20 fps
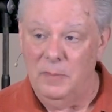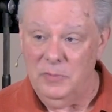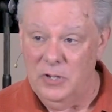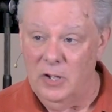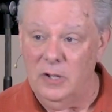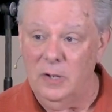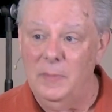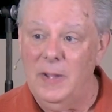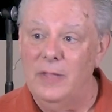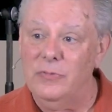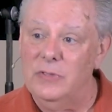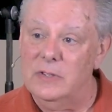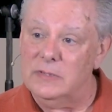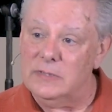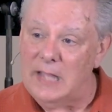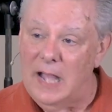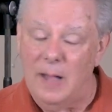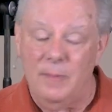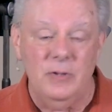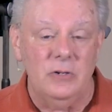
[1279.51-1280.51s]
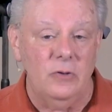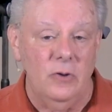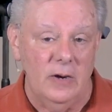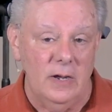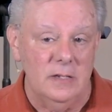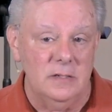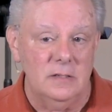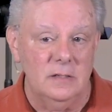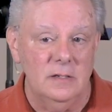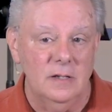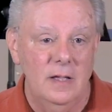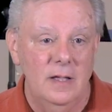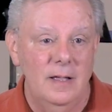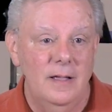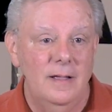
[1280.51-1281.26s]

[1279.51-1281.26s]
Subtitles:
I'm talking about this common grace,